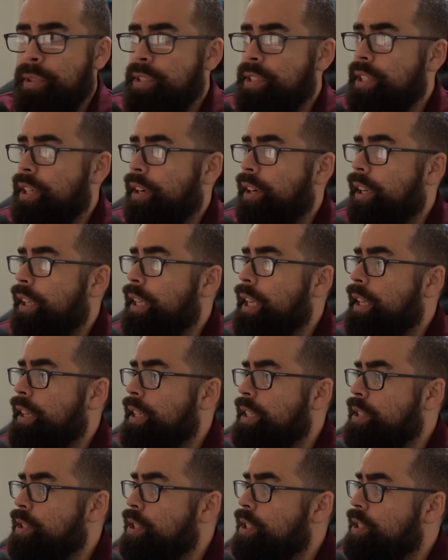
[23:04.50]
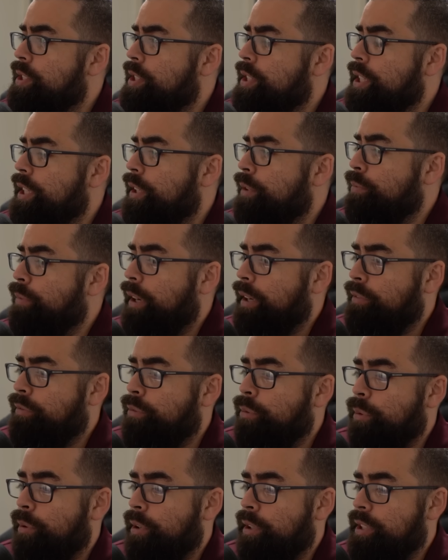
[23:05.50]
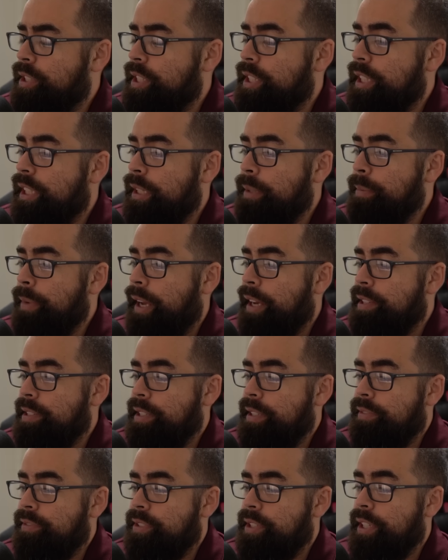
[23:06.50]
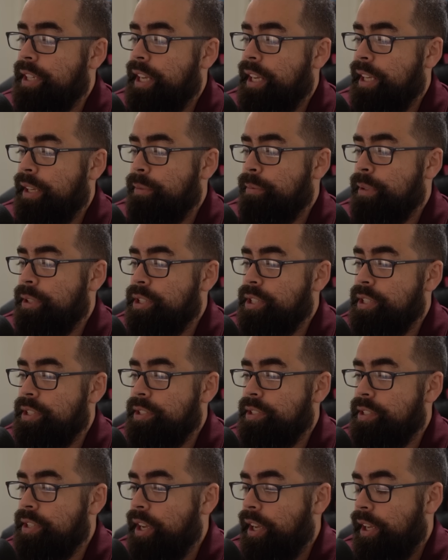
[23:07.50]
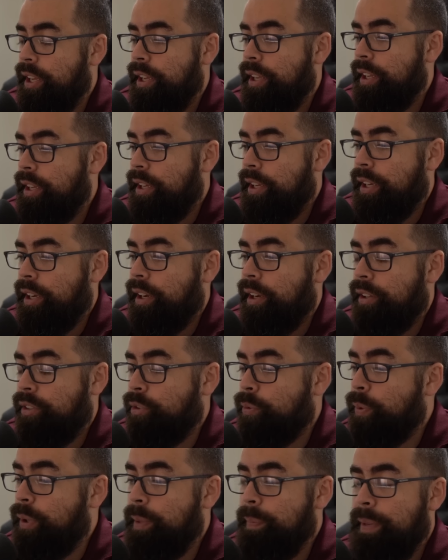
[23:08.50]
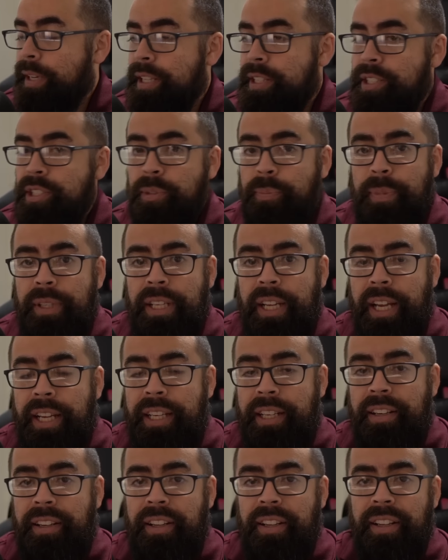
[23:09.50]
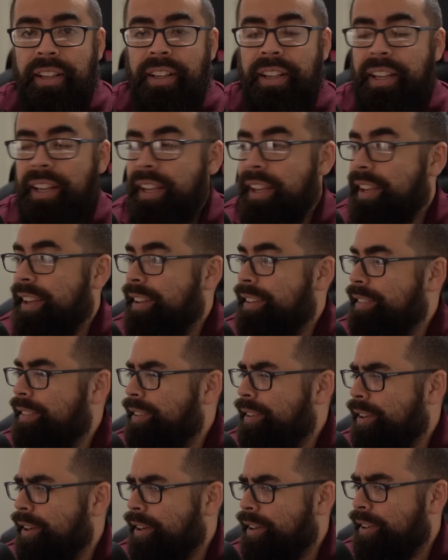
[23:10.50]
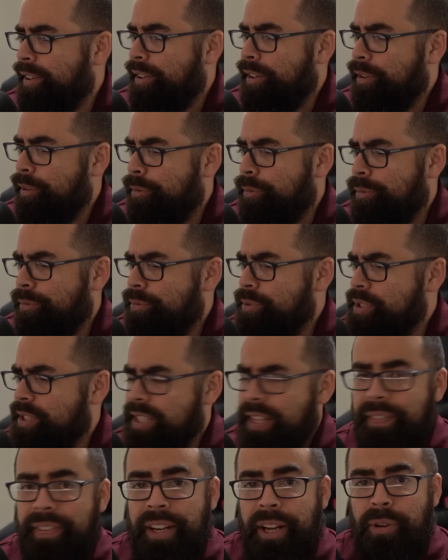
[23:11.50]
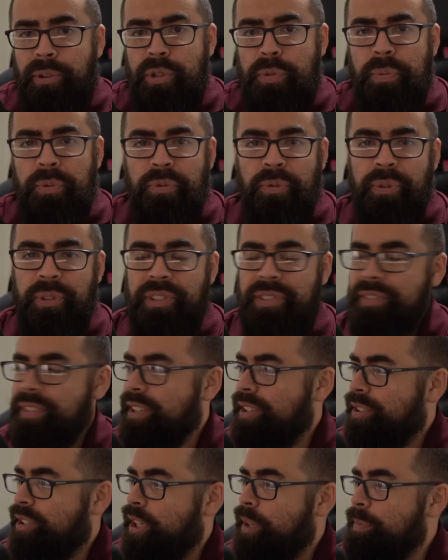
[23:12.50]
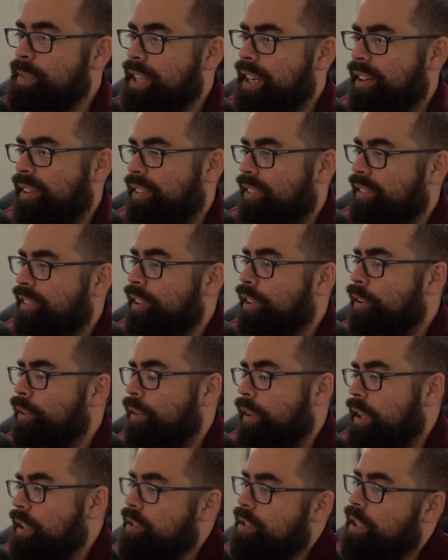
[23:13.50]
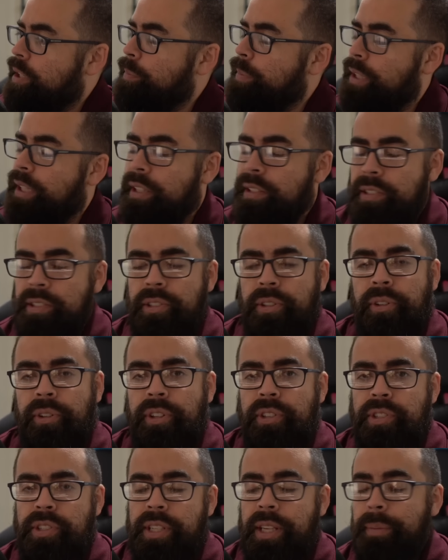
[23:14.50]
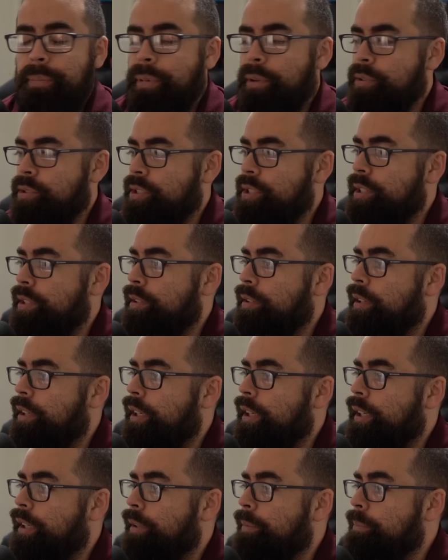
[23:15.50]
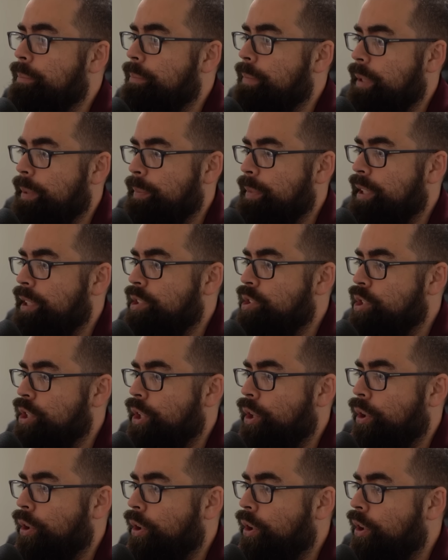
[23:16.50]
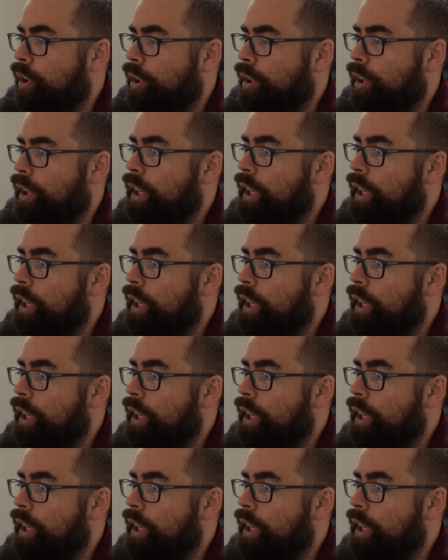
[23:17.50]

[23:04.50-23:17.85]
there. Again, this is the rank 4 team as of today, which is 20 minutes till midnight. And 7 hours before this video comes out. So it's going to be still the same person, Mimi GRR,